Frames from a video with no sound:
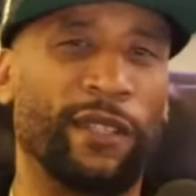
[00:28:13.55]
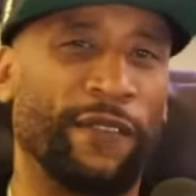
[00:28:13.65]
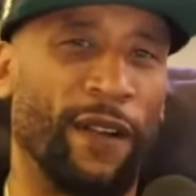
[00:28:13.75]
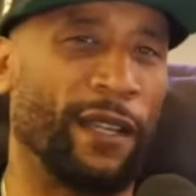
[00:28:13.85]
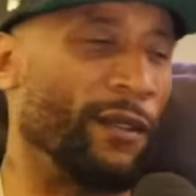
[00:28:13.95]
We
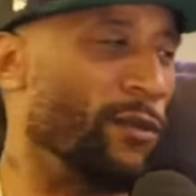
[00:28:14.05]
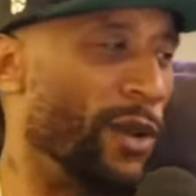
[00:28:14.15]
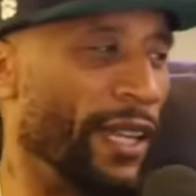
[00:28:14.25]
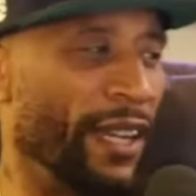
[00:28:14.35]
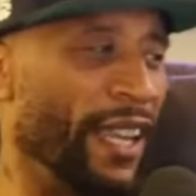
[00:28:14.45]
fucking
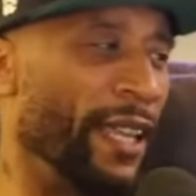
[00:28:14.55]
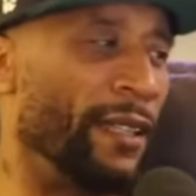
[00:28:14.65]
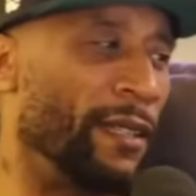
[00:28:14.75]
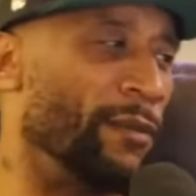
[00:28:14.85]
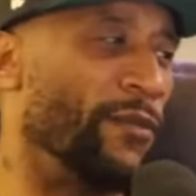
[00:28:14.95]
went and
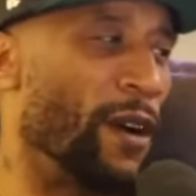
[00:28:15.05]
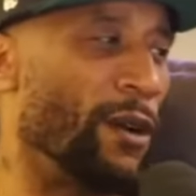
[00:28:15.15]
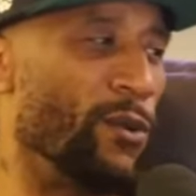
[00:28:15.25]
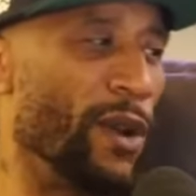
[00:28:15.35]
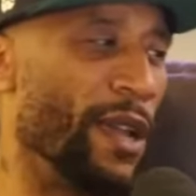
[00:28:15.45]
hid some
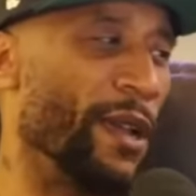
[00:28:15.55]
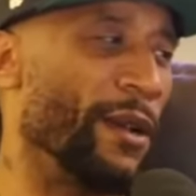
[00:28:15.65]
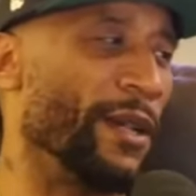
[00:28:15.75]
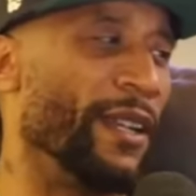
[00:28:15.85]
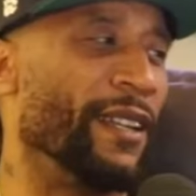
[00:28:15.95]
fucking
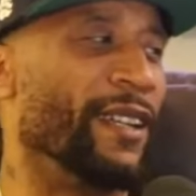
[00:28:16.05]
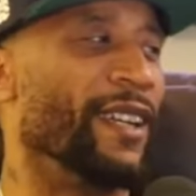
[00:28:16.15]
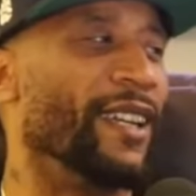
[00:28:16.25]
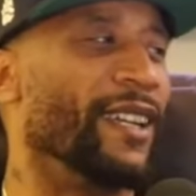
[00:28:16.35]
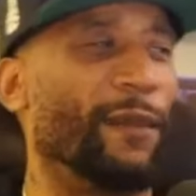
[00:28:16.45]
where, and
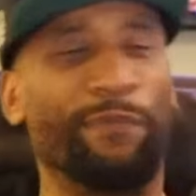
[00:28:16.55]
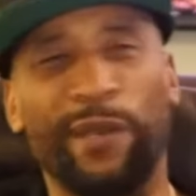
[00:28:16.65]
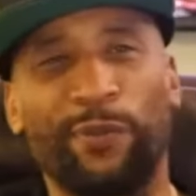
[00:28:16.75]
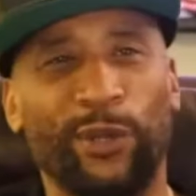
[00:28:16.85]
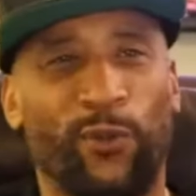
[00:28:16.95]
then them
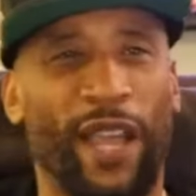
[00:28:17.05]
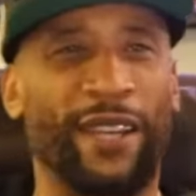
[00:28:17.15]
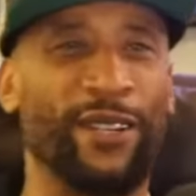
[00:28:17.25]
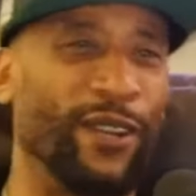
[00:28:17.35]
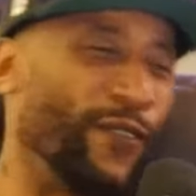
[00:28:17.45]
people's
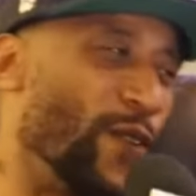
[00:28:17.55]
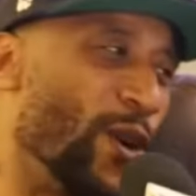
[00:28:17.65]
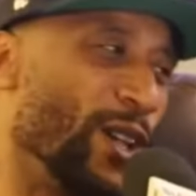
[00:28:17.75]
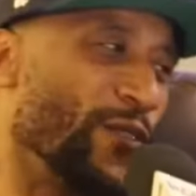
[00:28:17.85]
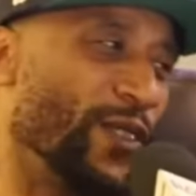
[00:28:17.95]
waiting up
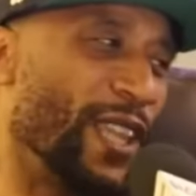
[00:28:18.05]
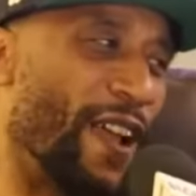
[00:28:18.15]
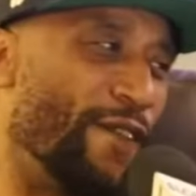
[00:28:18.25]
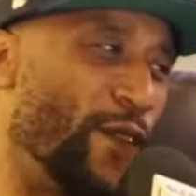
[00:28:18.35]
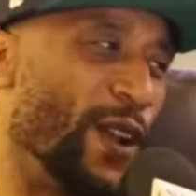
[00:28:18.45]
for us for
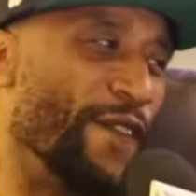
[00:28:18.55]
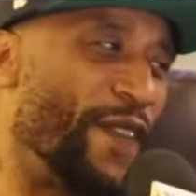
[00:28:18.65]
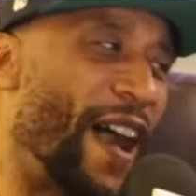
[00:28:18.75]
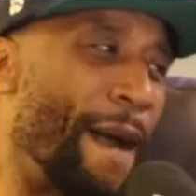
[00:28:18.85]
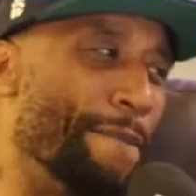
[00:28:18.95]
like
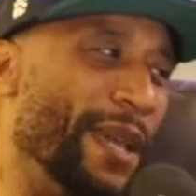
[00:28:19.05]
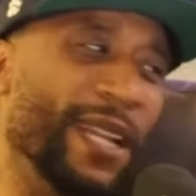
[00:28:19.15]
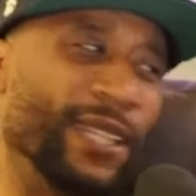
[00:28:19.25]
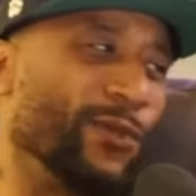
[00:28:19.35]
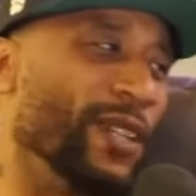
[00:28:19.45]
45 minutes.